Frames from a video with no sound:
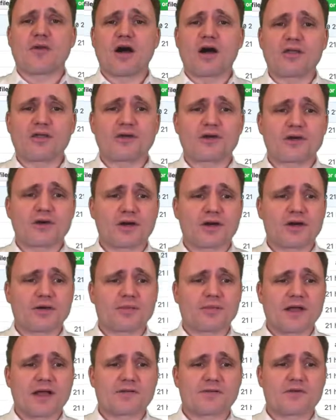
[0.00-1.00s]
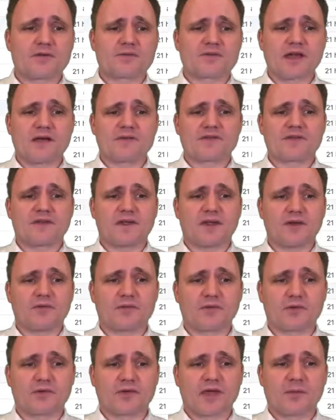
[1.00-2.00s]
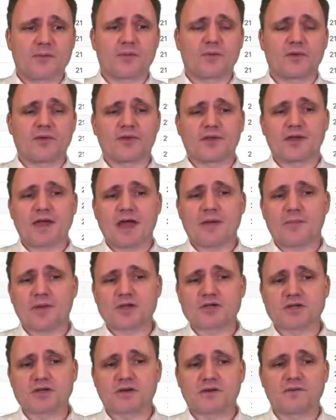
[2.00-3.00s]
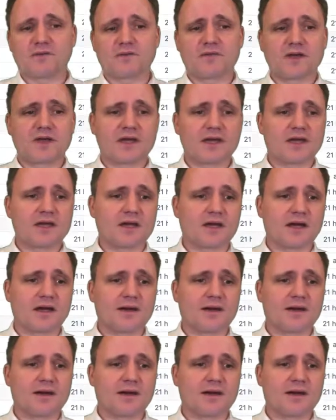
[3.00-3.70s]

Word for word: other platforms I've seen. For example, the App Engine config,